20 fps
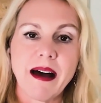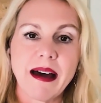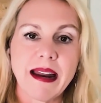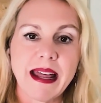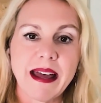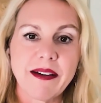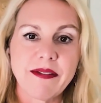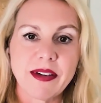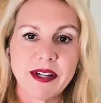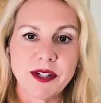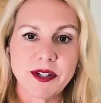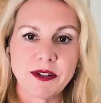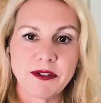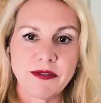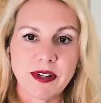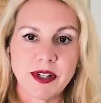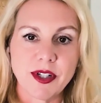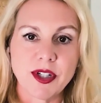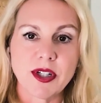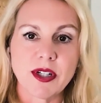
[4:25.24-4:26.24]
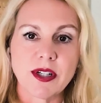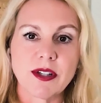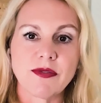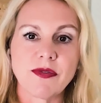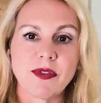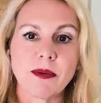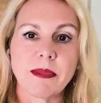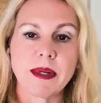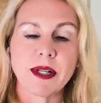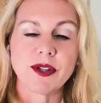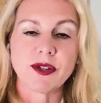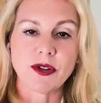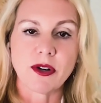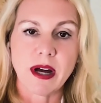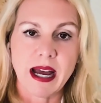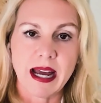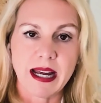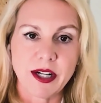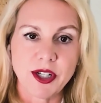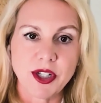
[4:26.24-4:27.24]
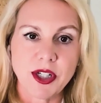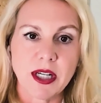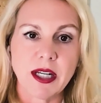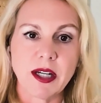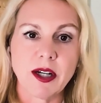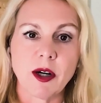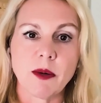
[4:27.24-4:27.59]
have interventions for menstrual hygiene